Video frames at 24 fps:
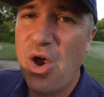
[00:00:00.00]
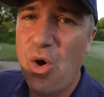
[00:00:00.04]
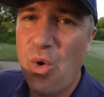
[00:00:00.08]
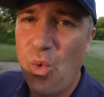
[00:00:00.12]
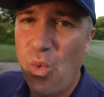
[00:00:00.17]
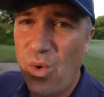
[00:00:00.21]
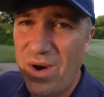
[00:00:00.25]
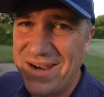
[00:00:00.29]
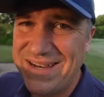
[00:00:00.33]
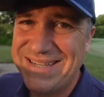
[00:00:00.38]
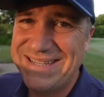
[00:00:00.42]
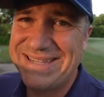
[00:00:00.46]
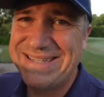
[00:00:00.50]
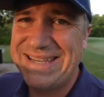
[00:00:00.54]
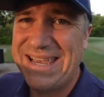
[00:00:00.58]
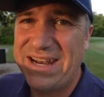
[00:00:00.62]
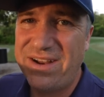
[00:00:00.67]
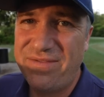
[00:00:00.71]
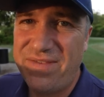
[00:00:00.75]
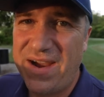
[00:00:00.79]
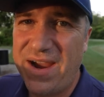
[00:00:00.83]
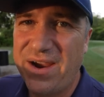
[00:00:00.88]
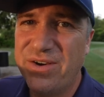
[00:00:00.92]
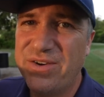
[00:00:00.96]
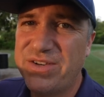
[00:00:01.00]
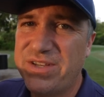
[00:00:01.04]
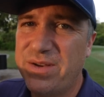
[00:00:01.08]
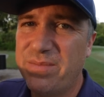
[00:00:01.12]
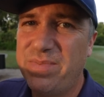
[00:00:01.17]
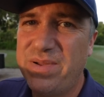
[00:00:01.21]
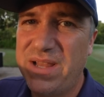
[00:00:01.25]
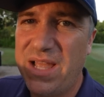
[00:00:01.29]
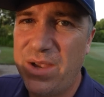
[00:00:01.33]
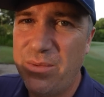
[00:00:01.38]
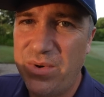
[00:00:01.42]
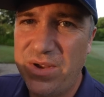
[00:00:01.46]
one set of irons to
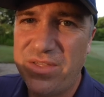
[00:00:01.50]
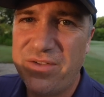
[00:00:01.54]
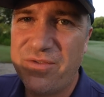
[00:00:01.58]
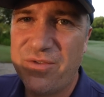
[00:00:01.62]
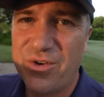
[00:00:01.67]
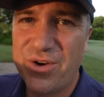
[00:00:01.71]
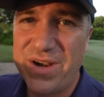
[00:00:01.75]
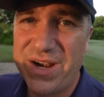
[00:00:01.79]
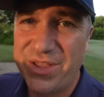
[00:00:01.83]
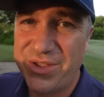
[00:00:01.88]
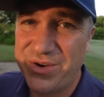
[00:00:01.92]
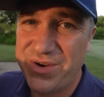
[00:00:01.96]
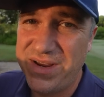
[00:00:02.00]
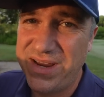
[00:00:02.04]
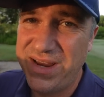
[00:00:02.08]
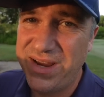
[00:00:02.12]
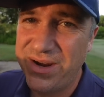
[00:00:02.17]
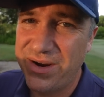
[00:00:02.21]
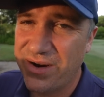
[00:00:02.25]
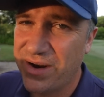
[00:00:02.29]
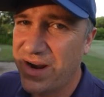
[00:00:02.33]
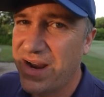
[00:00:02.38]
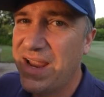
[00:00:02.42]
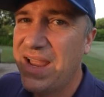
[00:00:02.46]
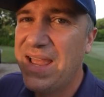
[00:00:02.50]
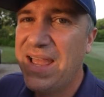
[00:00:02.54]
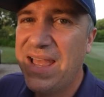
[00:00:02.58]
play with for another year.